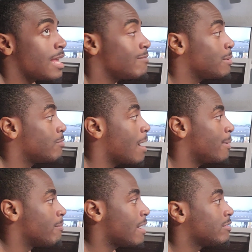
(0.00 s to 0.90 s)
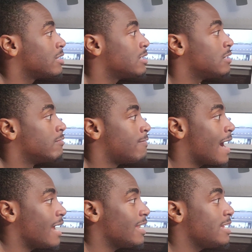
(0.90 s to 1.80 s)
They be rapping about
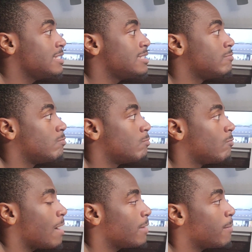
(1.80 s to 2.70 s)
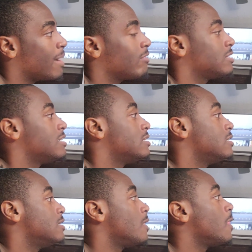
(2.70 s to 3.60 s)
violence, rapping about,
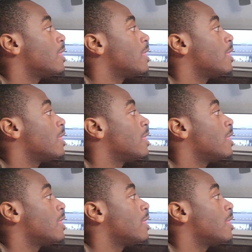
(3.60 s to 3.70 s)
uh,